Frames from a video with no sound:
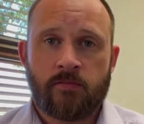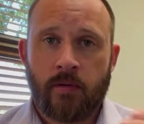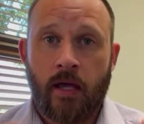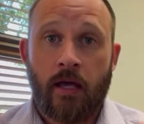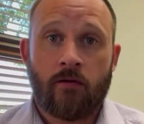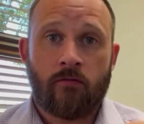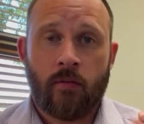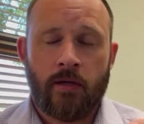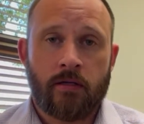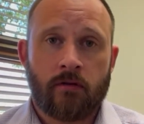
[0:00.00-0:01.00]
began a
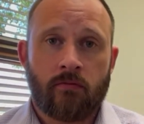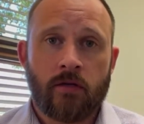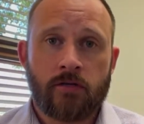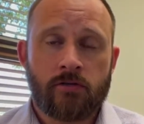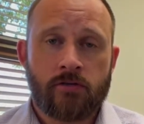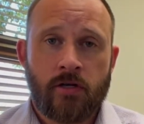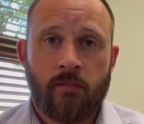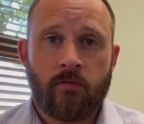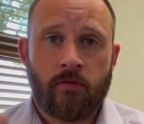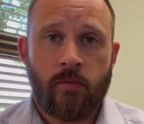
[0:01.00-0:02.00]
romantic
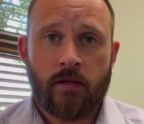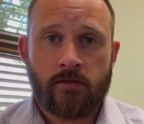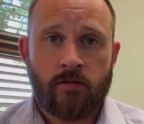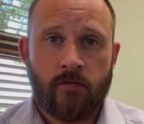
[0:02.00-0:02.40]
relationship with a patient